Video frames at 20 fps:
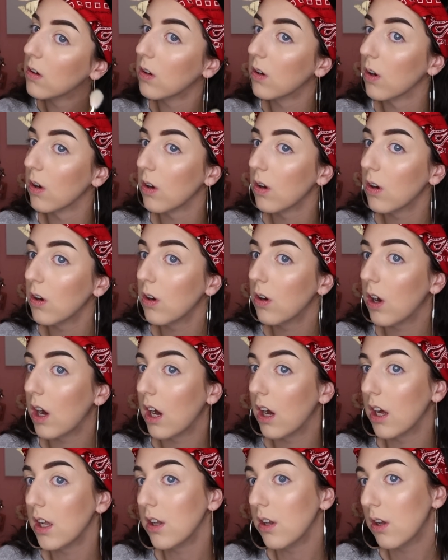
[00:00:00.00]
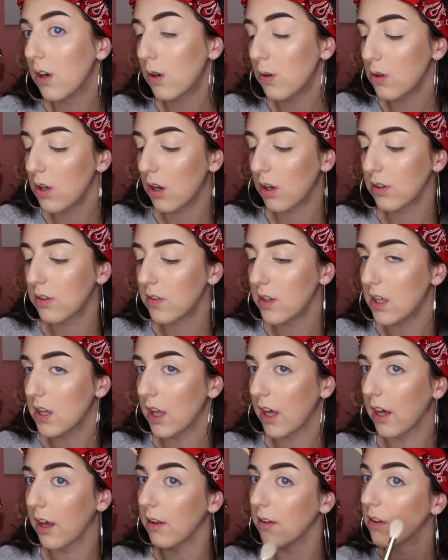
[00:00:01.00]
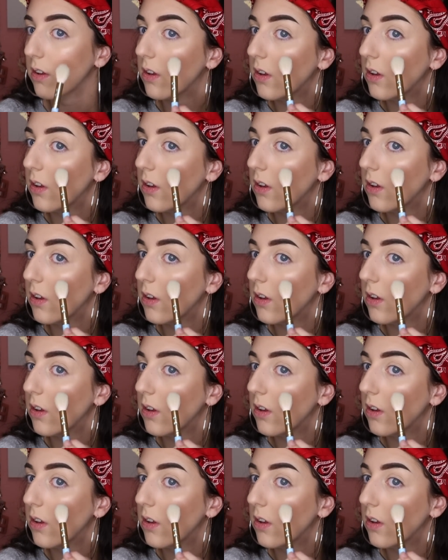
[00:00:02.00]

Girl, I know y'all see that.